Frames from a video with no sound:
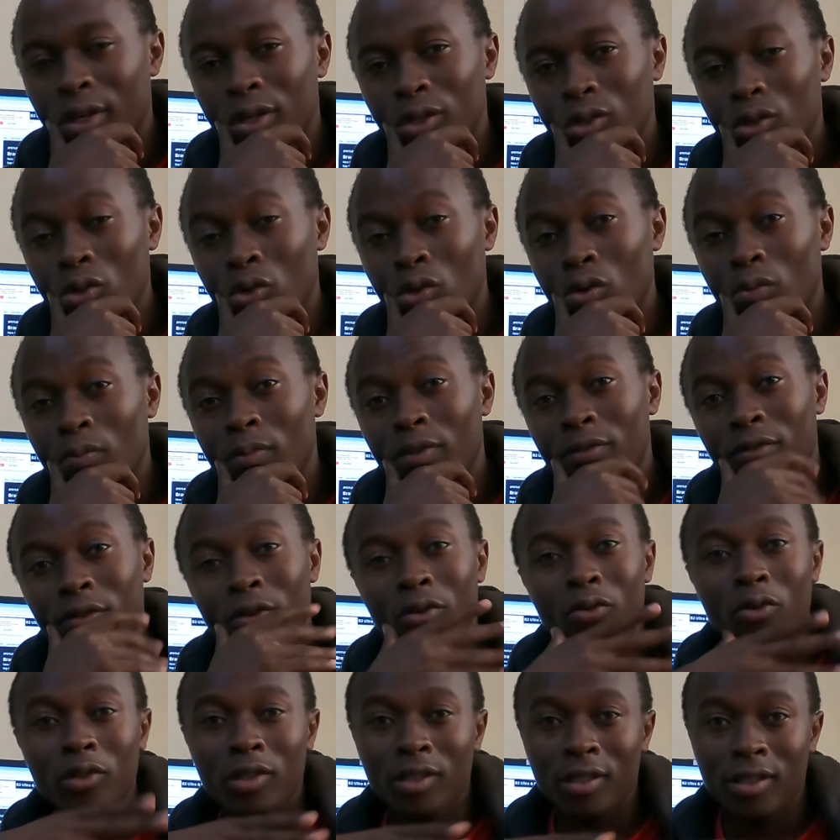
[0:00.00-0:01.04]
So before
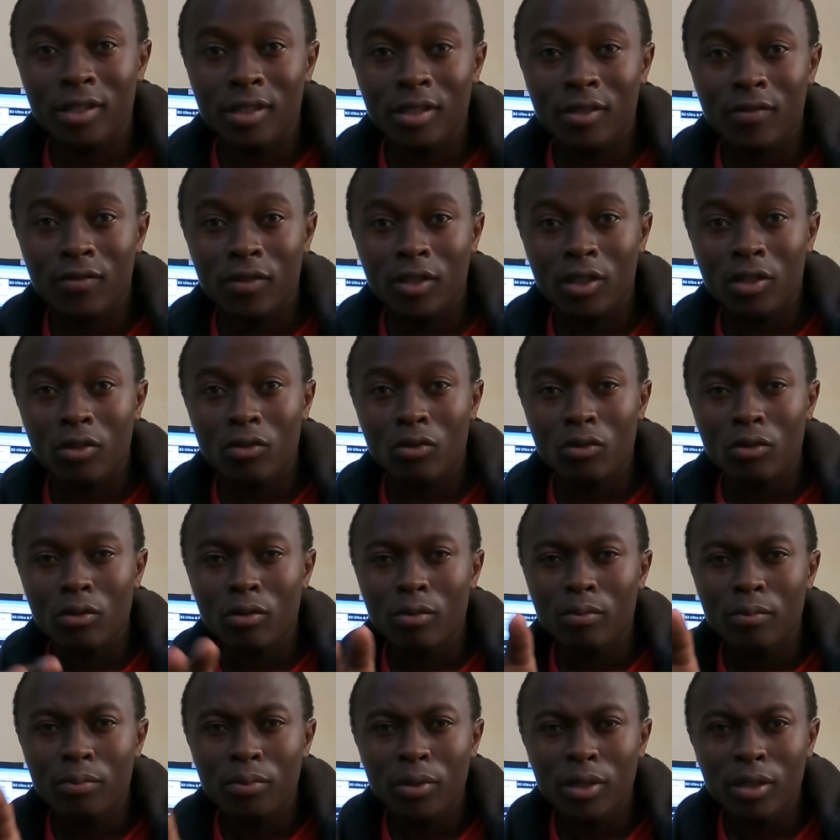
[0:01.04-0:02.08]
you watch this video,
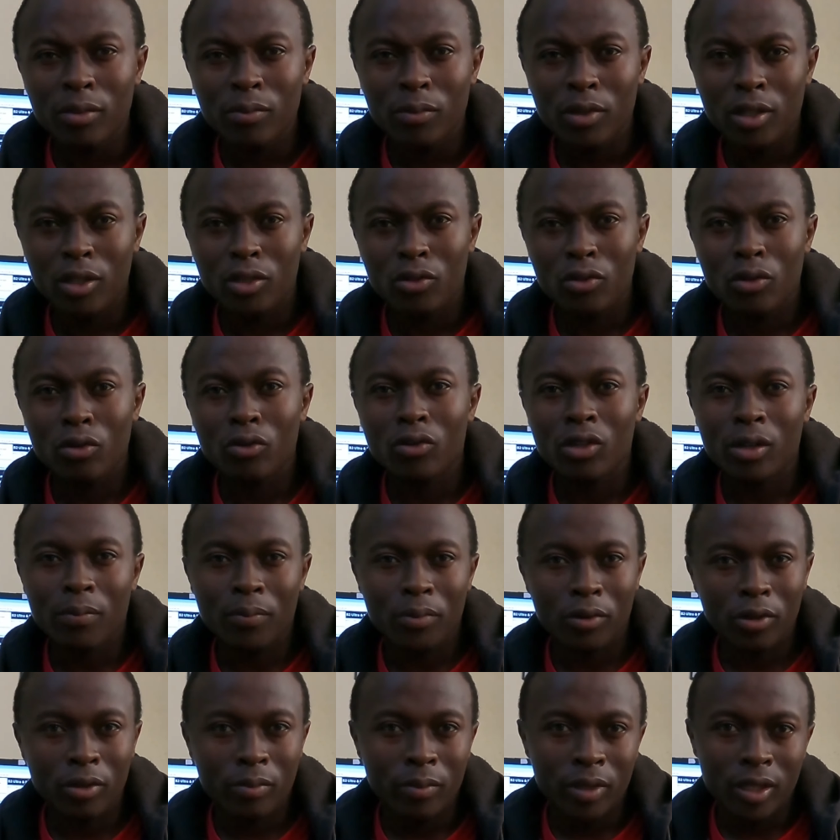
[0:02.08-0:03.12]
please make sure you
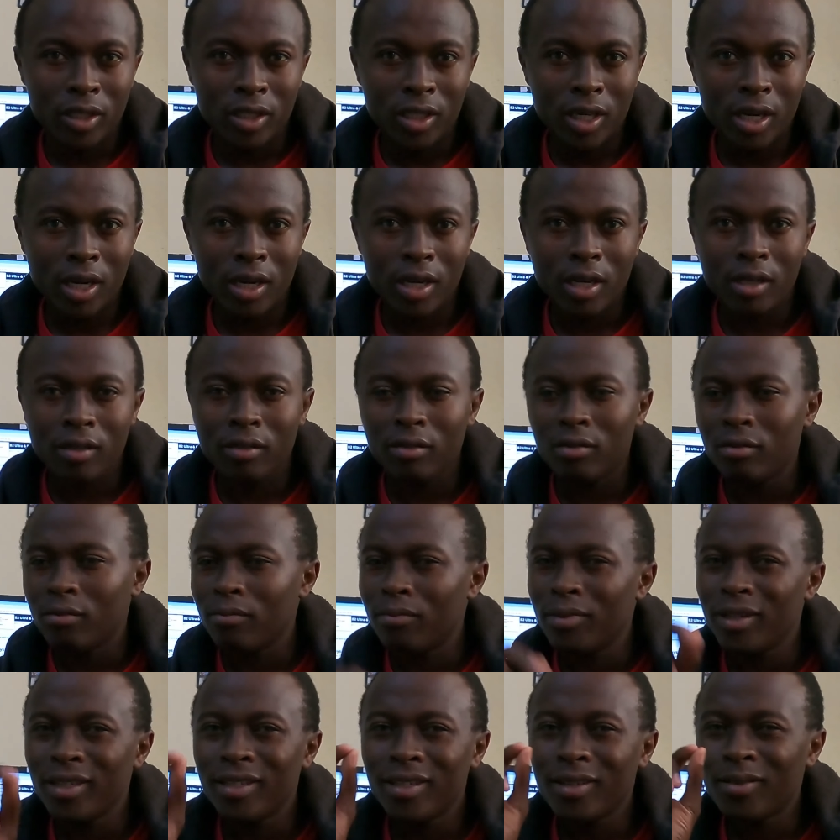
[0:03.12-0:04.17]
support my channel
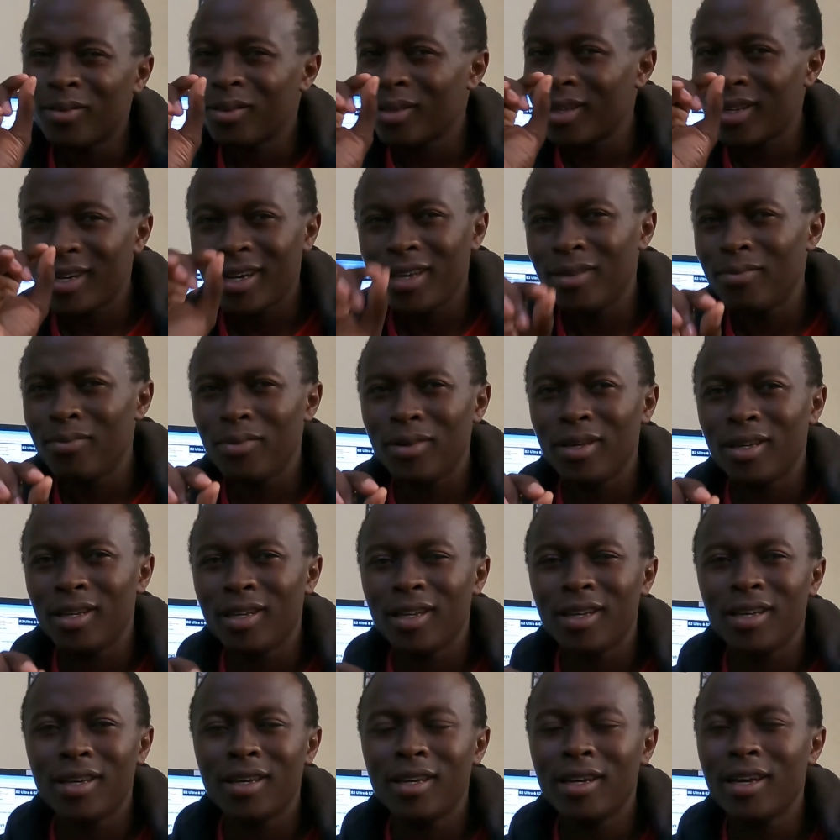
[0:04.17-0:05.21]
by subscribing
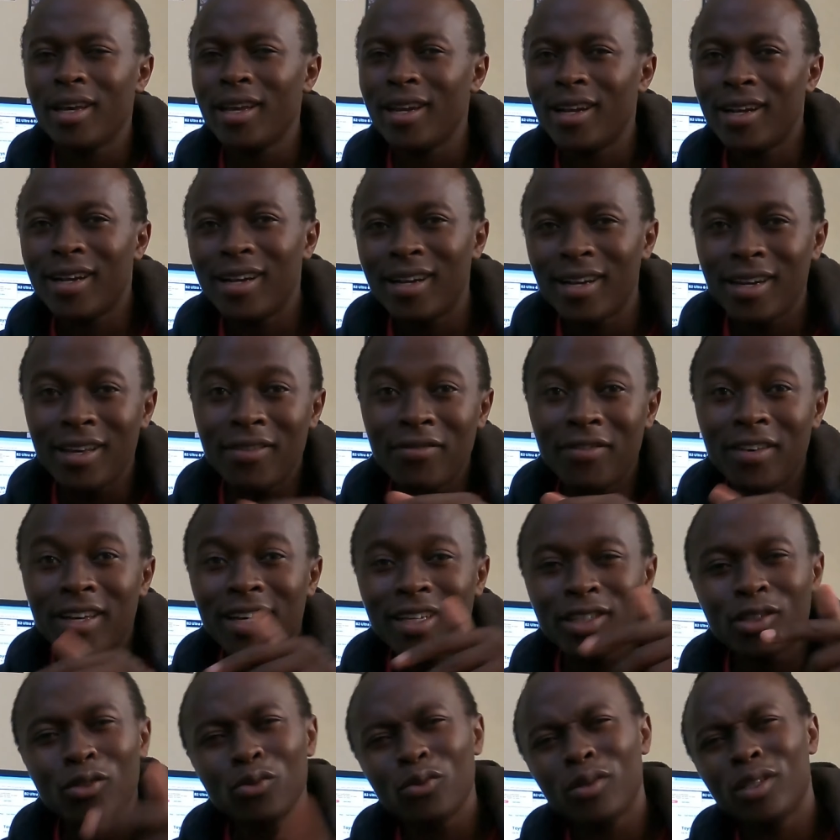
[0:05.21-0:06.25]
and
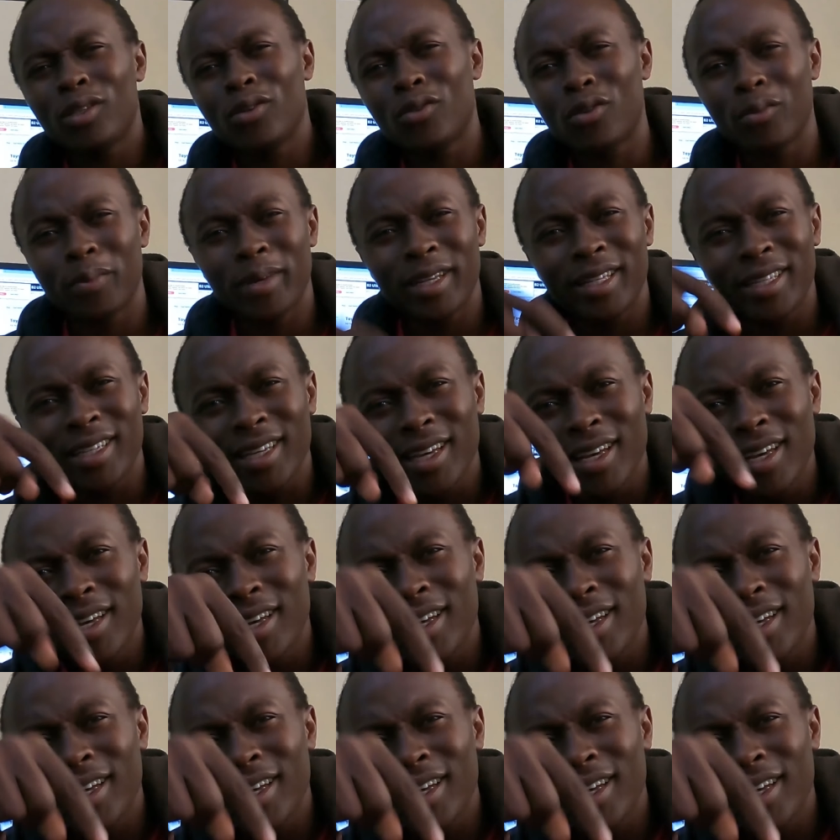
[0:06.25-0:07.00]
leaving a sweet comment